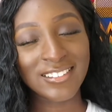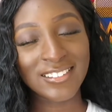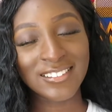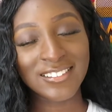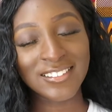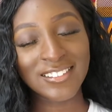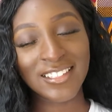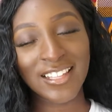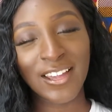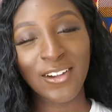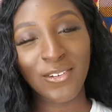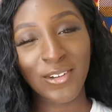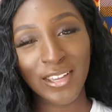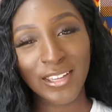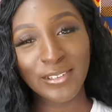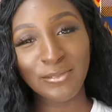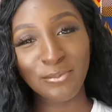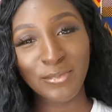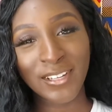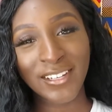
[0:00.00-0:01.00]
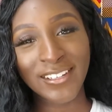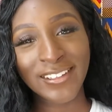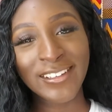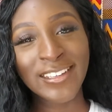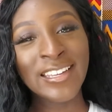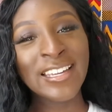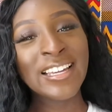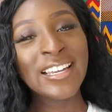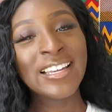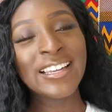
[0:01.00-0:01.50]
now I admit it,
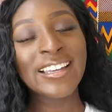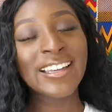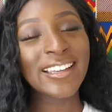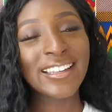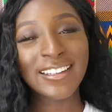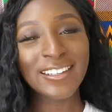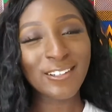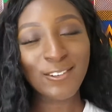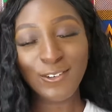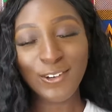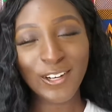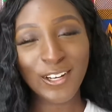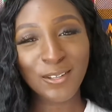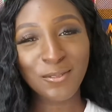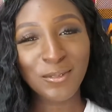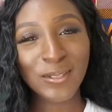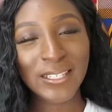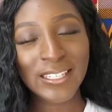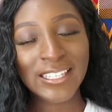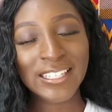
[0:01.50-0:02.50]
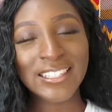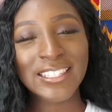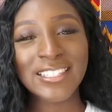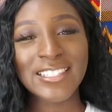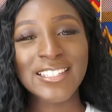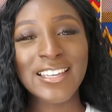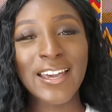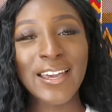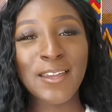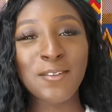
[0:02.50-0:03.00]
I didn't want to admit it at the
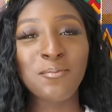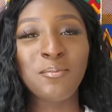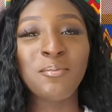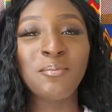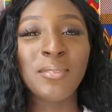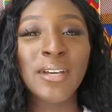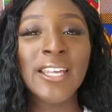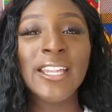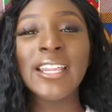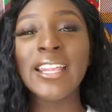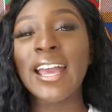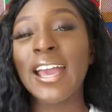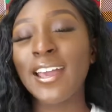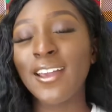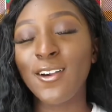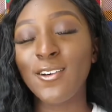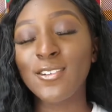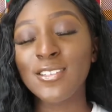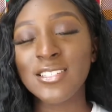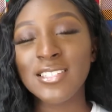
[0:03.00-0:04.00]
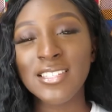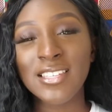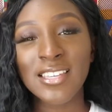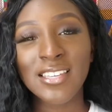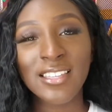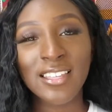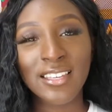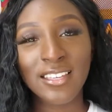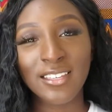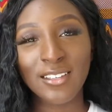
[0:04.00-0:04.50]
time, but I always say
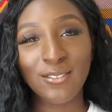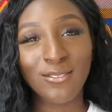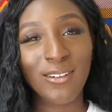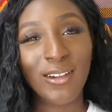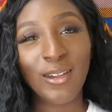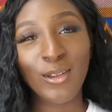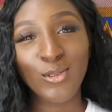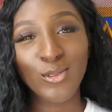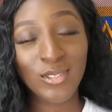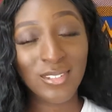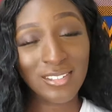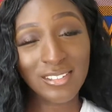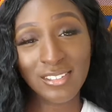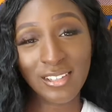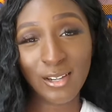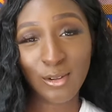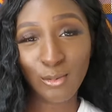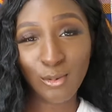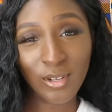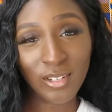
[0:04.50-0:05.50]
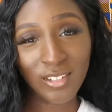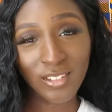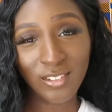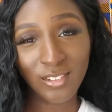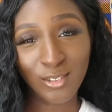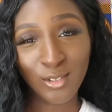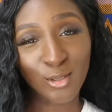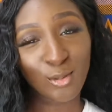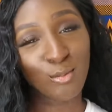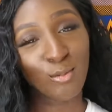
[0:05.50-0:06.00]
that if I did not want to
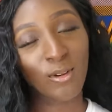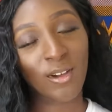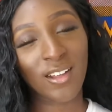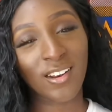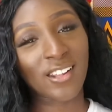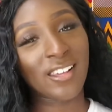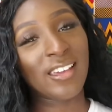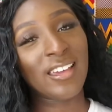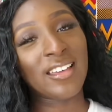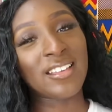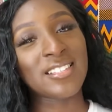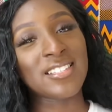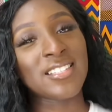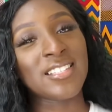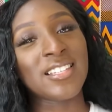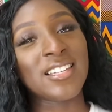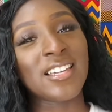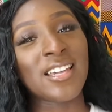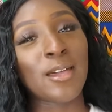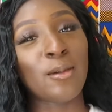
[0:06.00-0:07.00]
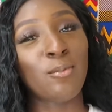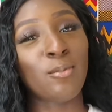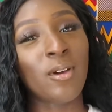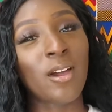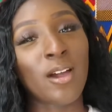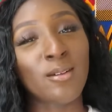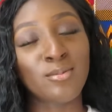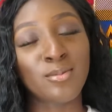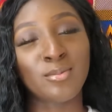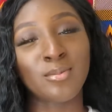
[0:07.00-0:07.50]
do broadcasting, I
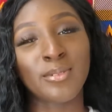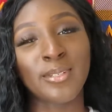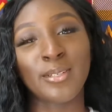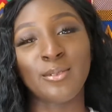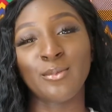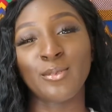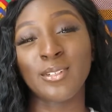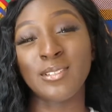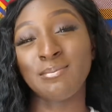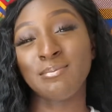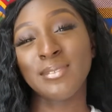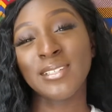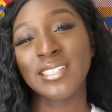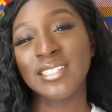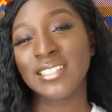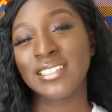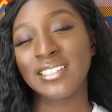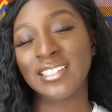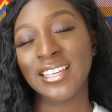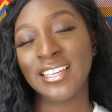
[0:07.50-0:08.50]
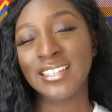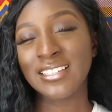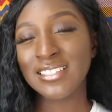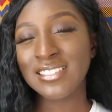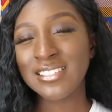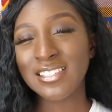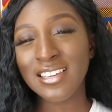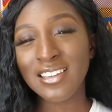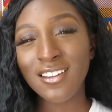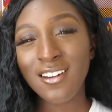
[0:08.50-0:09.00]
probably would be like a
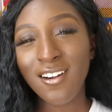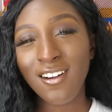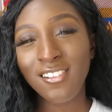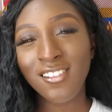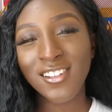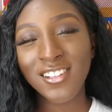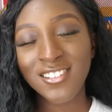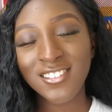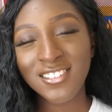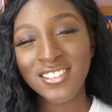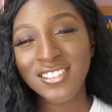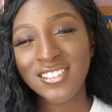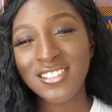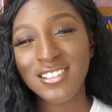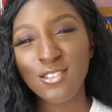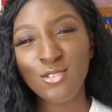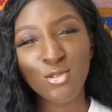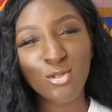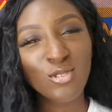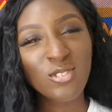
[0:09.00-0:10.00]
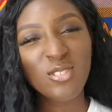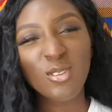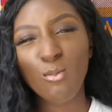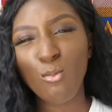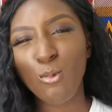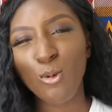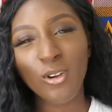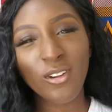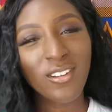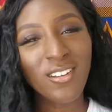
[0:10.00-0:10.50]
psychologist or
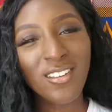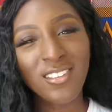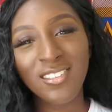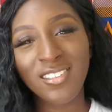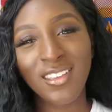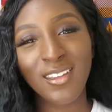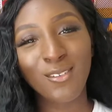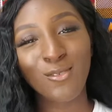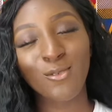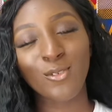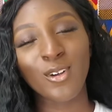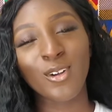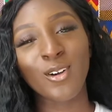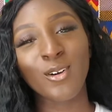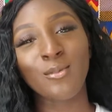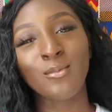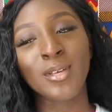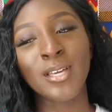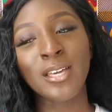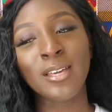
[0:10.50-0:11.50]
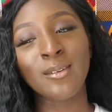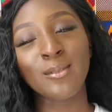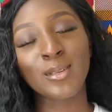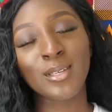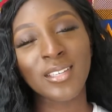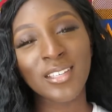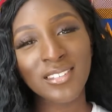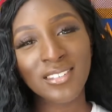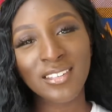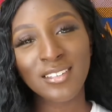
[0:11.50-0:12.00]
somewhere in that realm
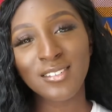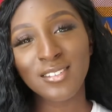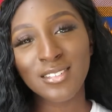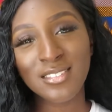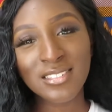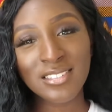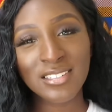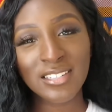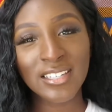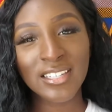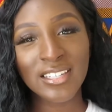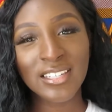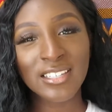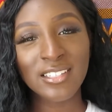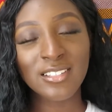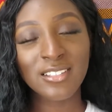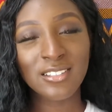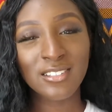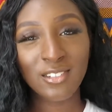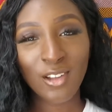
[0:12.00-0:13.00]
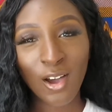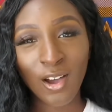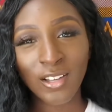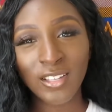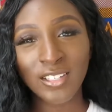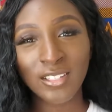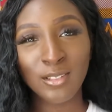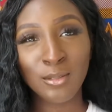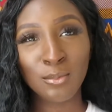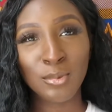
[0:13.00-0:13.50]
because I just like
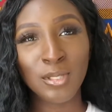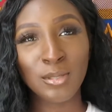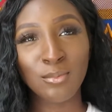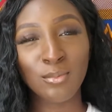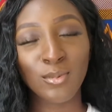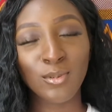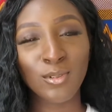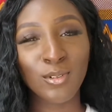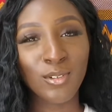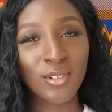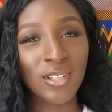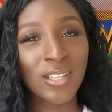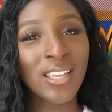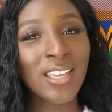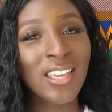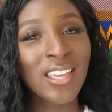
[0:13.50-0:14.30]
talking to people